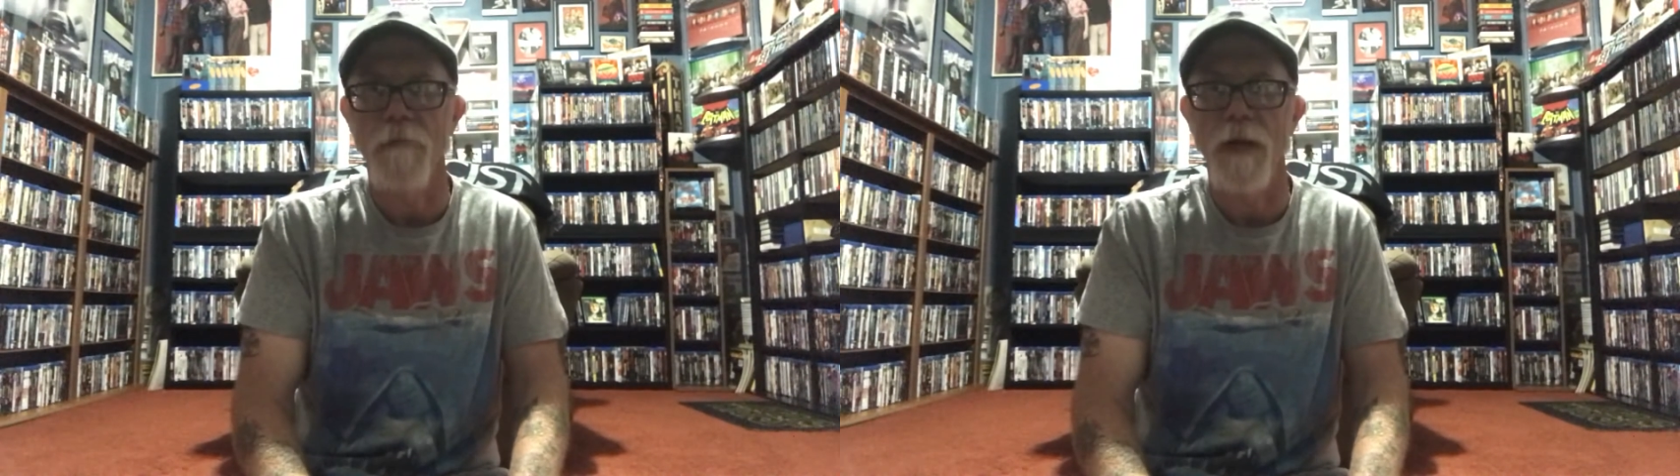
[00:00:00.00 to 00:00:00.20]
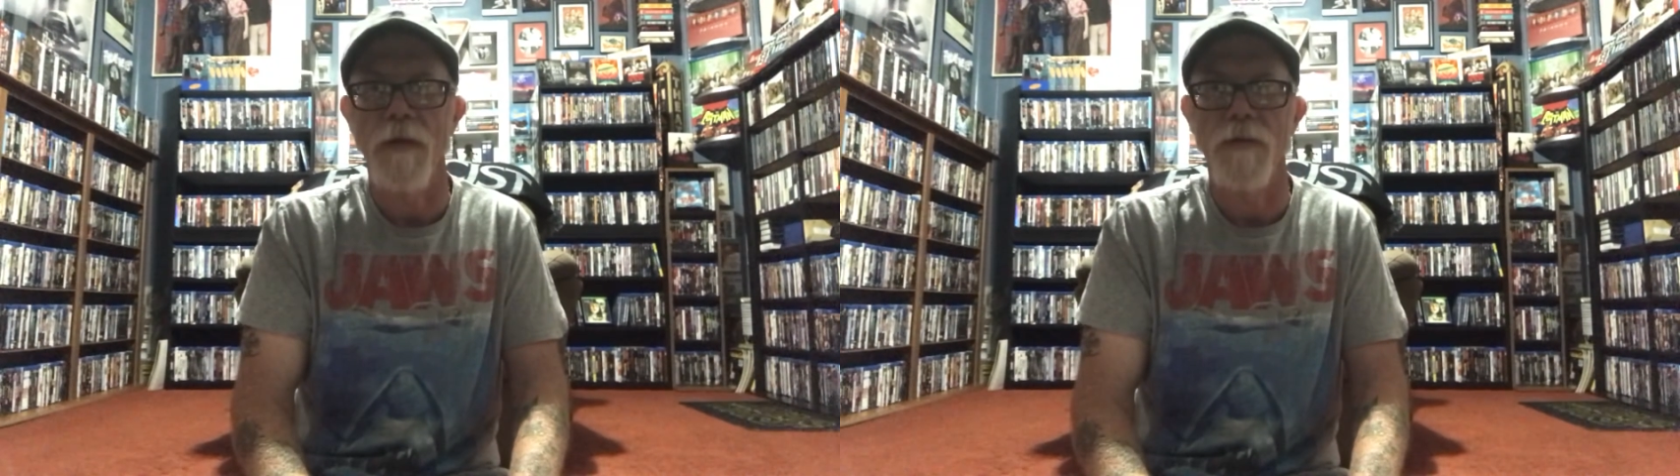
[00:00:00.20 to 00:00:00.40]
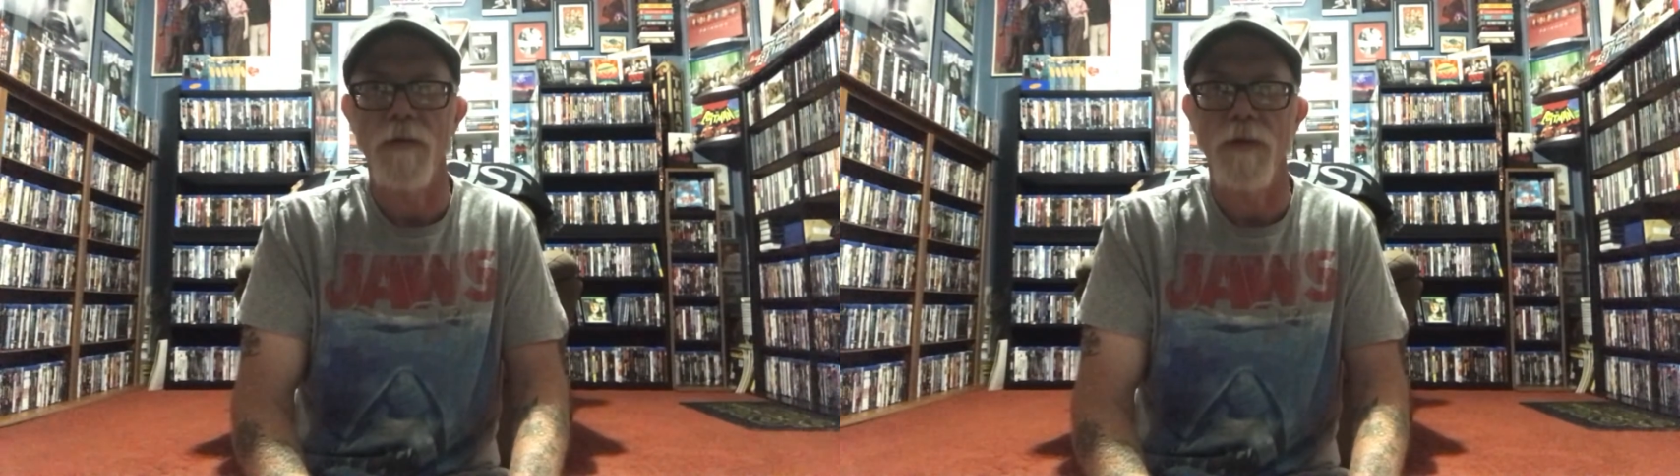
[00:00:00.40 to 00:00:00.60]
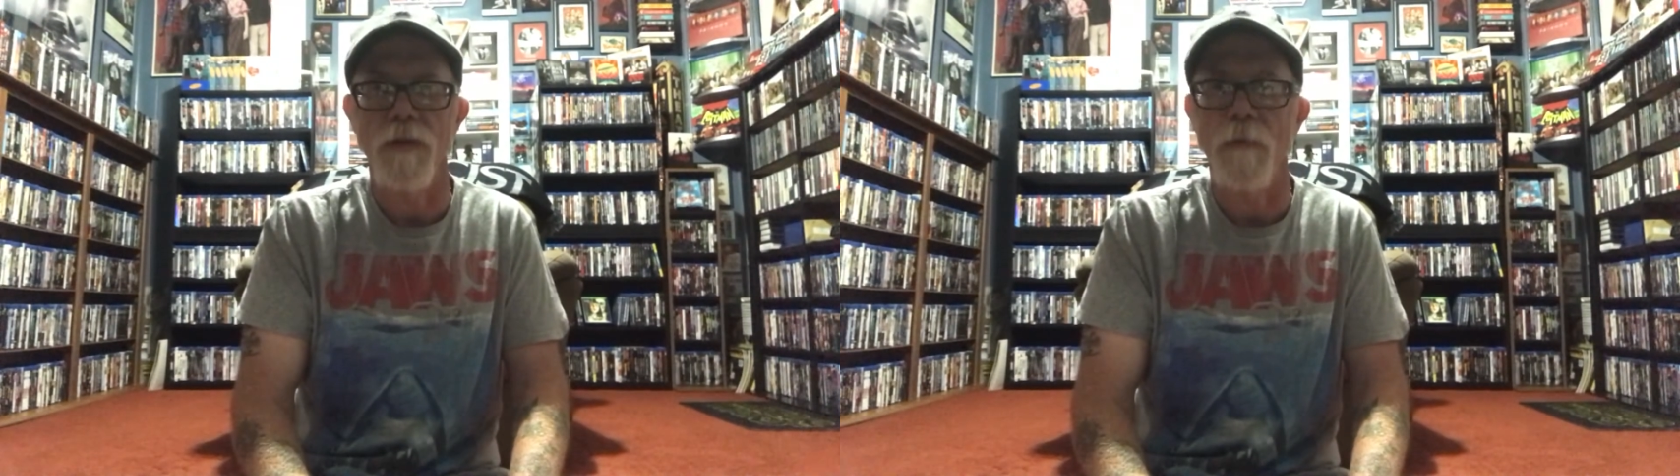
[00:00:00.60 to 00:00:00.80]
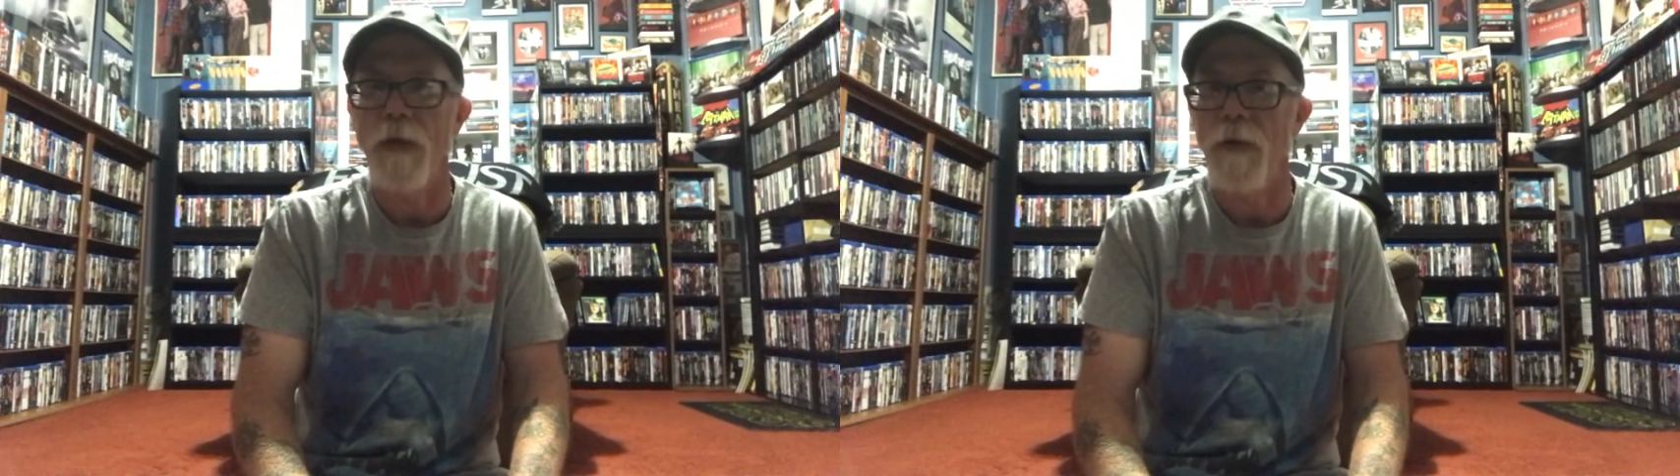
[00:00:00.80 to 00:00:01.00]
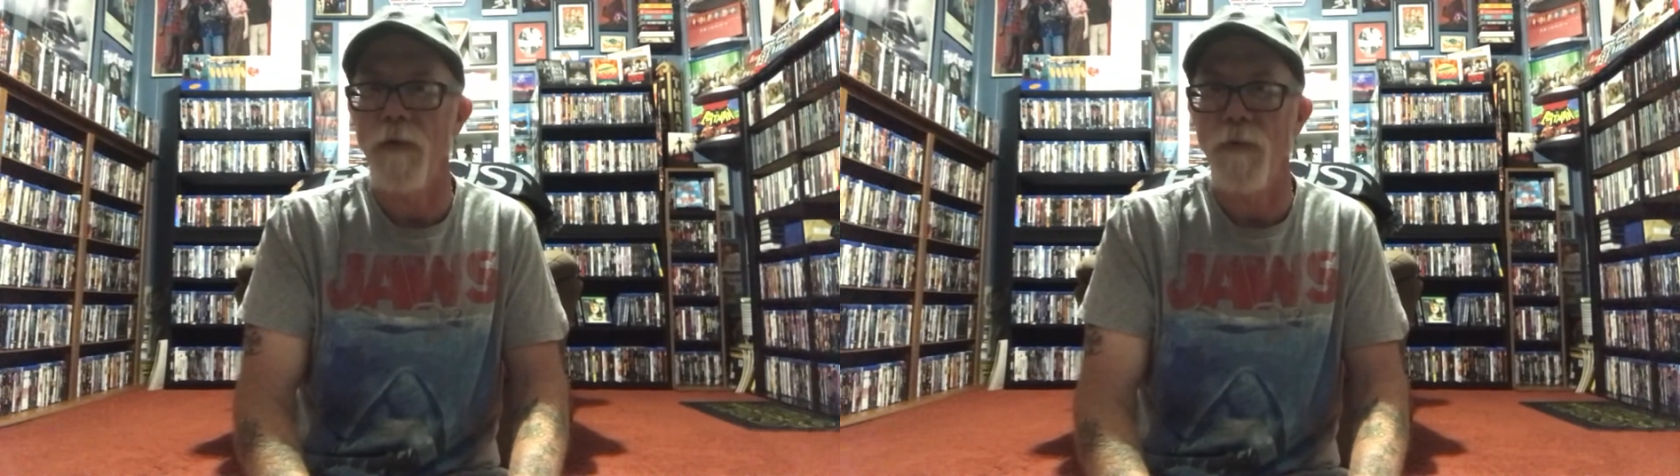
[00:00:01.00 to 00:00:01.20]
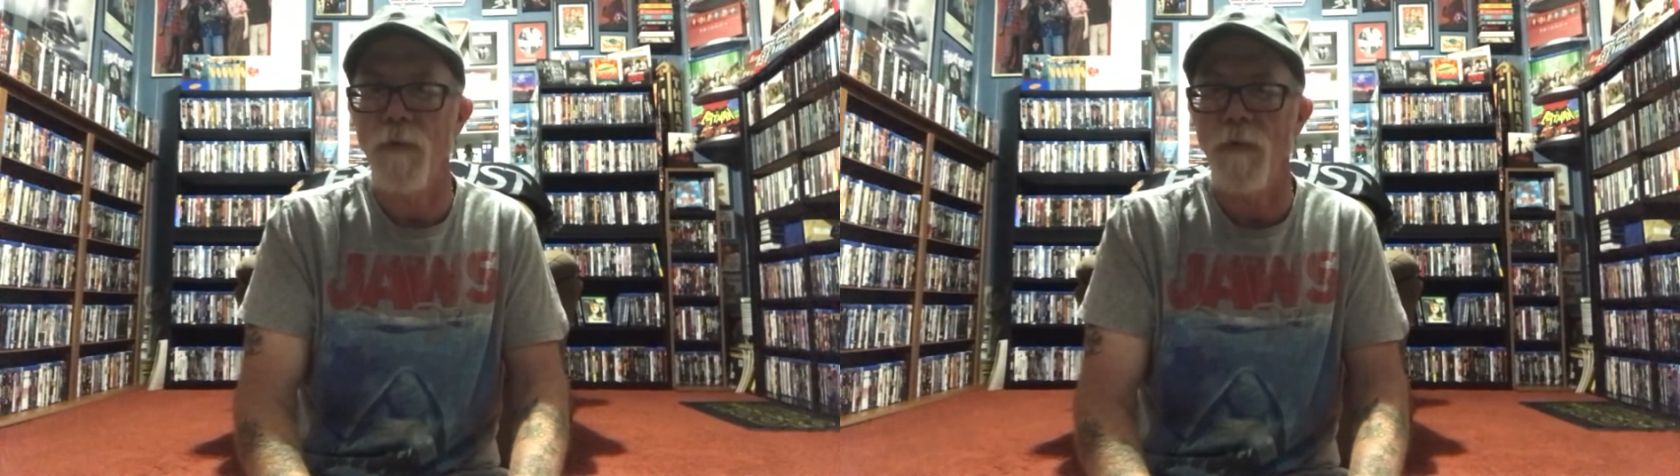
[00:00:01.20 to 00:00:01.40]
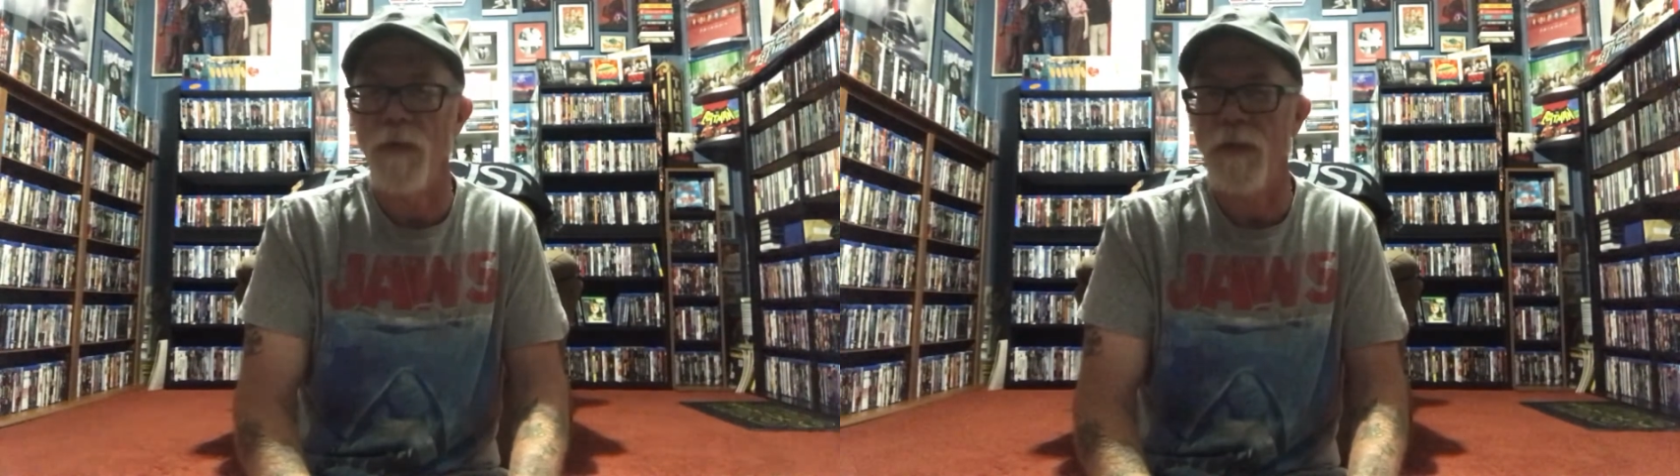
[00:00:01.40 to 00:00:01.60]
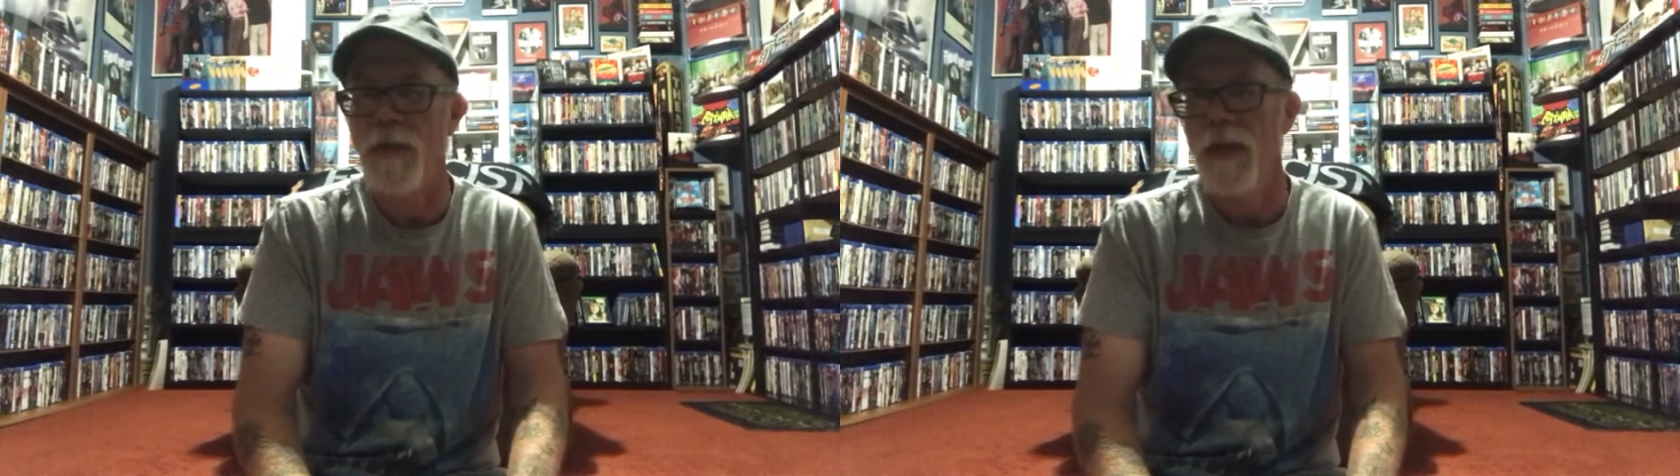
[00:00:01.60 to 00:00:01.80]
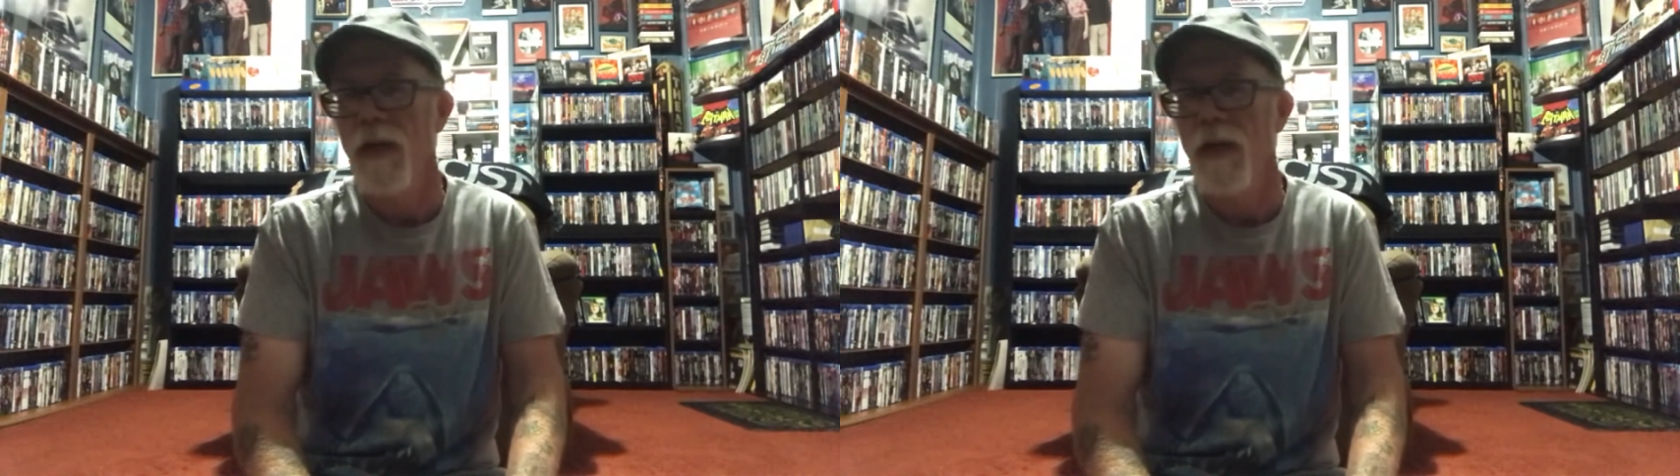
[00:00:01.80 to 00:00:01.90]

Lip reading: mountains on a pale horse.